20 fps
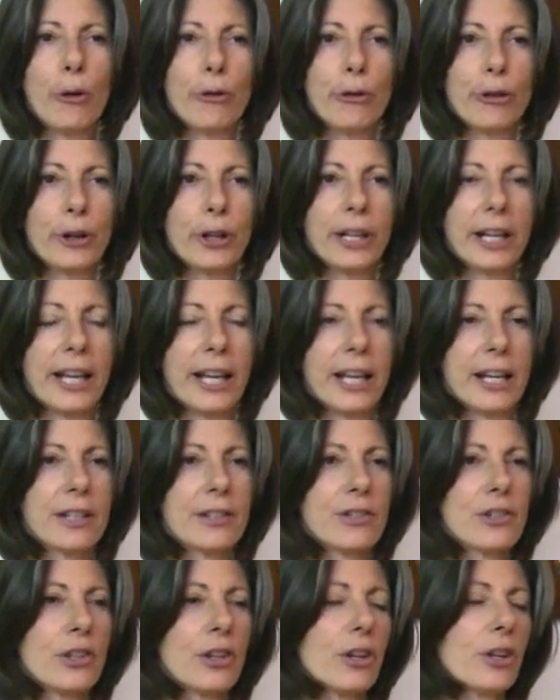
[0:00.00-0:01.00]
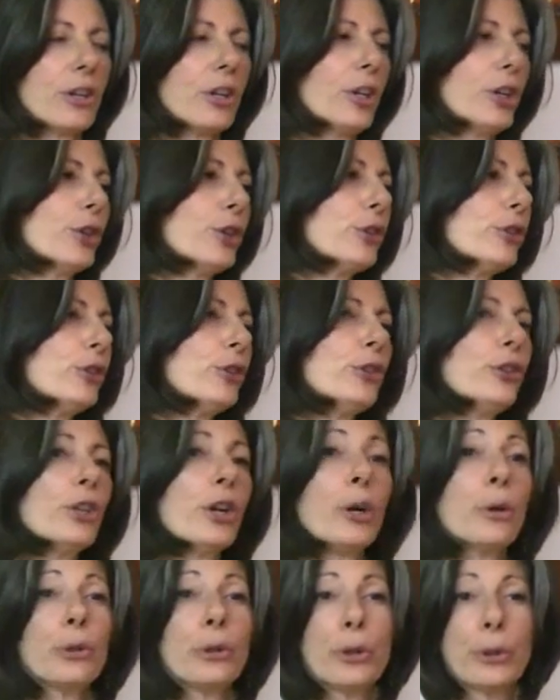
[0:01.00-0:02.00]
for an answer.
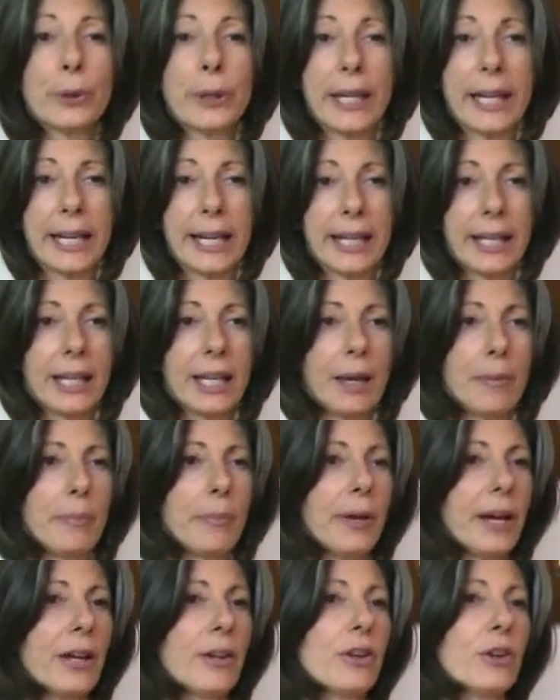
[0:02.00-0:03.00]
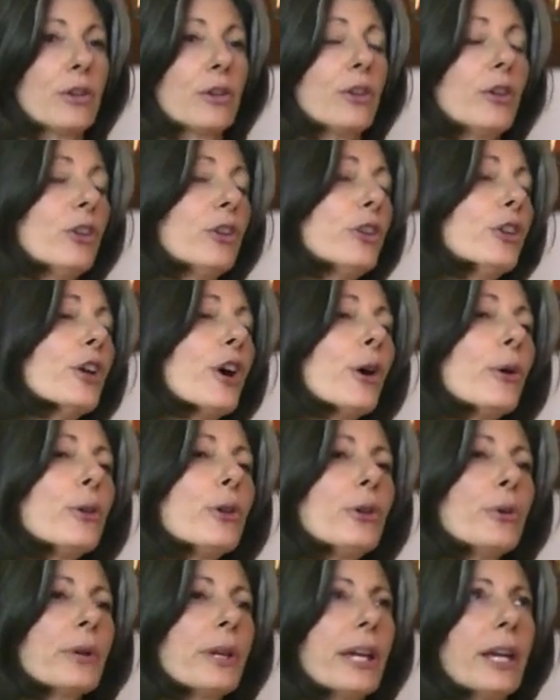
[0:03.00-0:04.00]
No, you can't get better. No,
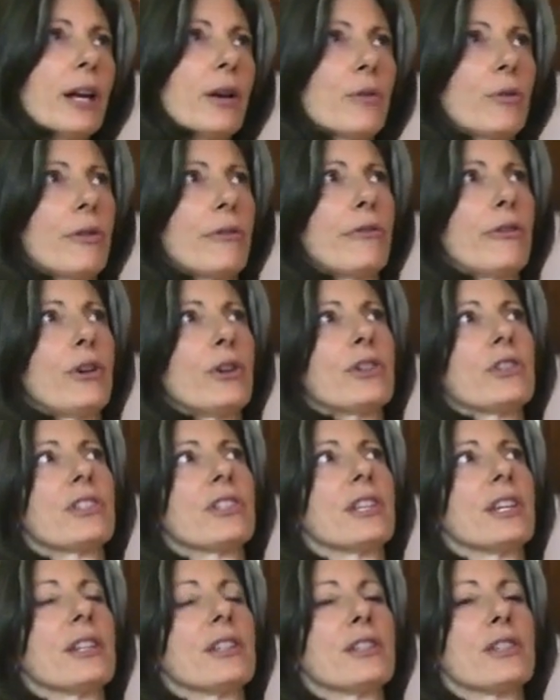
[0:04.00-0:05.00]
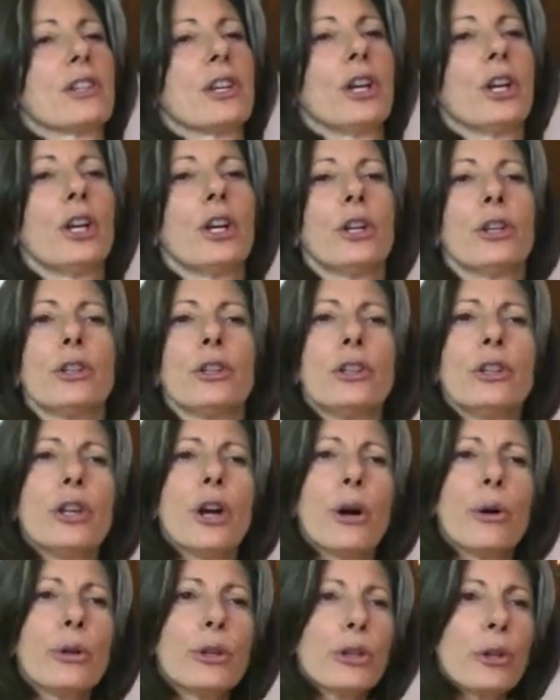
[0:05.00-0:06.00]
you can't reverse this.
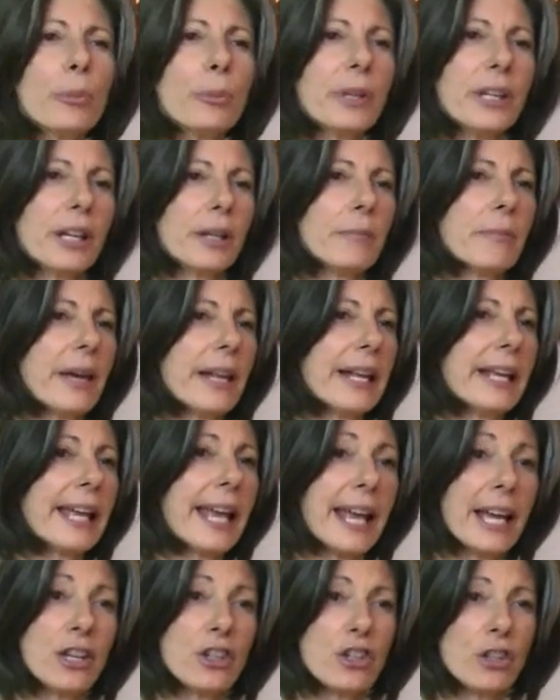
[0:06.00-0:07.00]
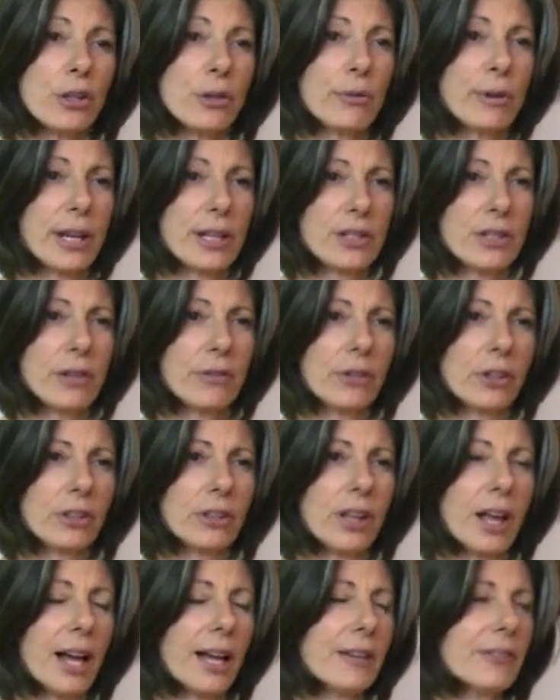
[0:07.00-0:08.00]
No, you'll be on medication the rest of your
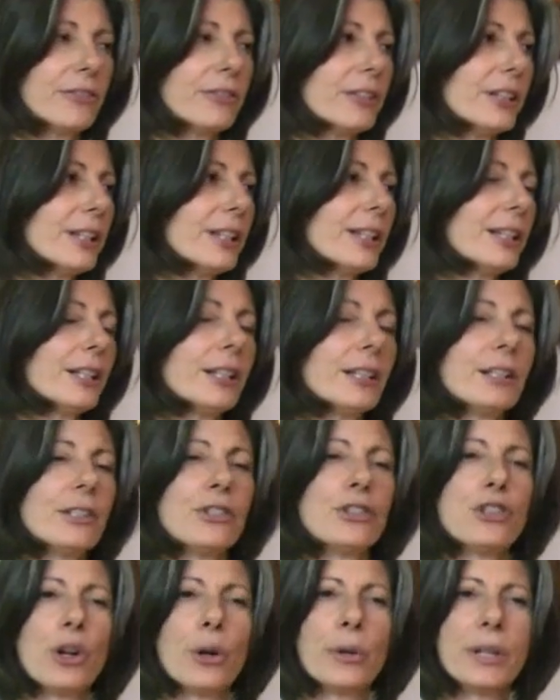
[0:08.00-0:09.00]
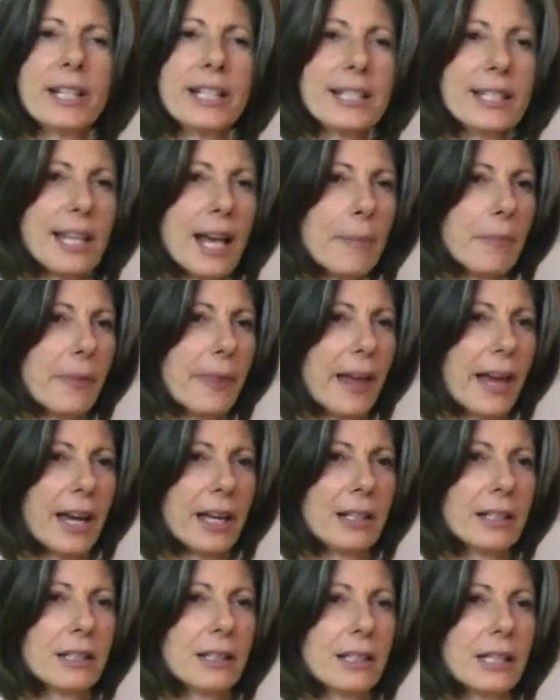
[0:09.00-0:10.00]
life. Don't accept
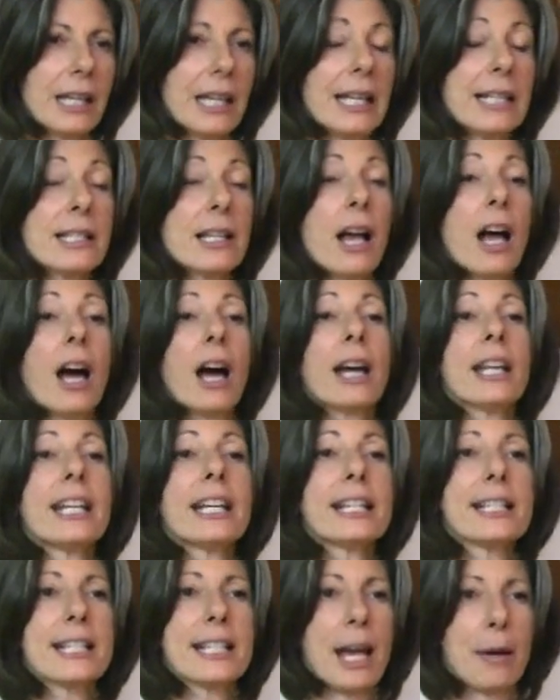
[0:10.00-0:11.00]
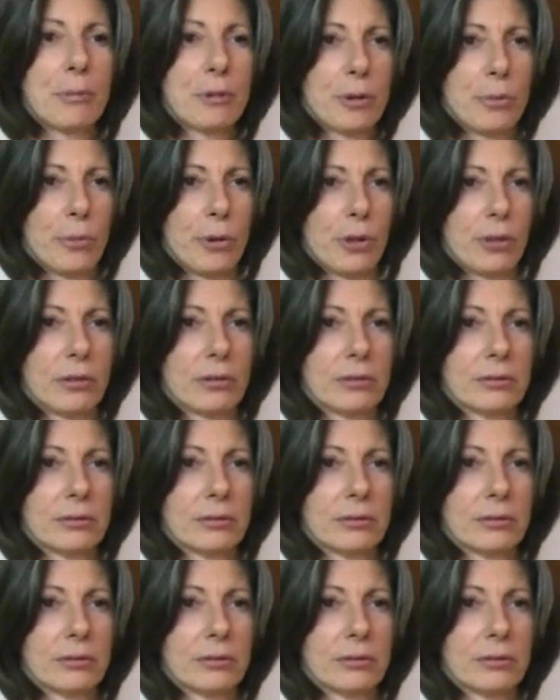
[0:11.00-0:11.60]
that. It's unacceptable.